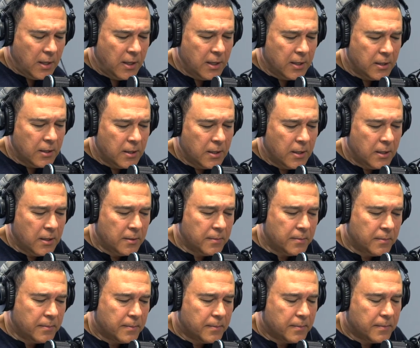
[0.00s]
and uh,
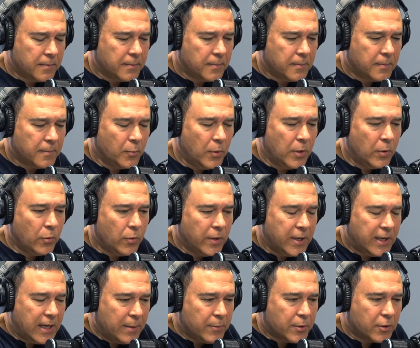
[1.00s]
we, we
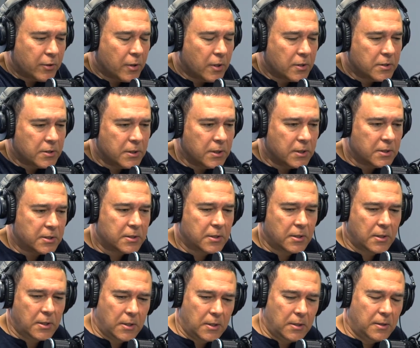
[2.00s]
came across this
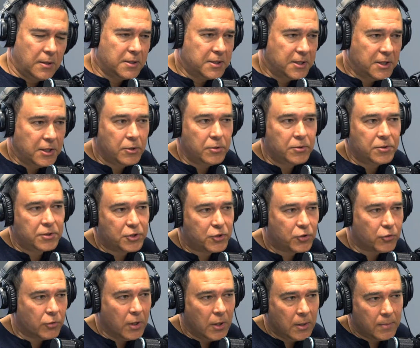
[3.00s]
this huge
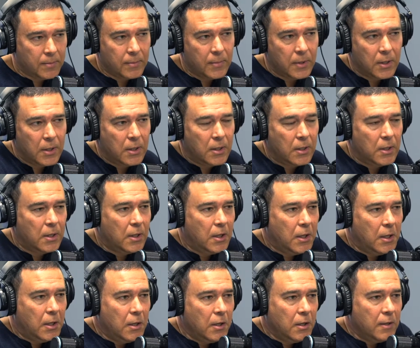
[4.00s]
drum
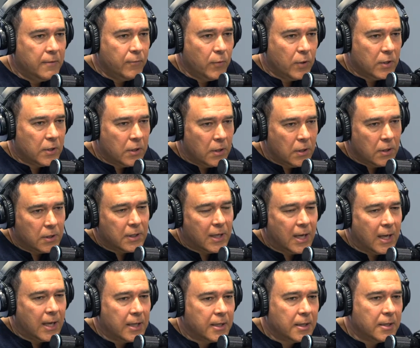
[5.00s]
of what looked
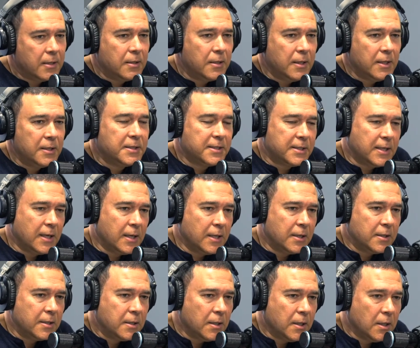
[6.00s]
like
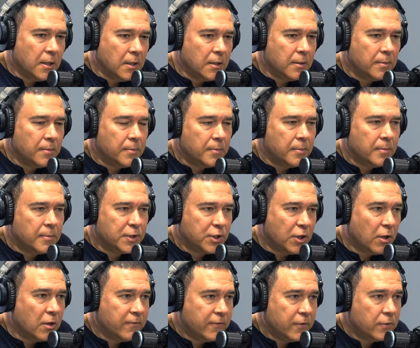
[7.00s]
inside um,
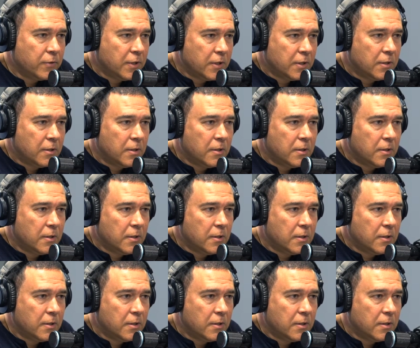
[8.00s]
dog food.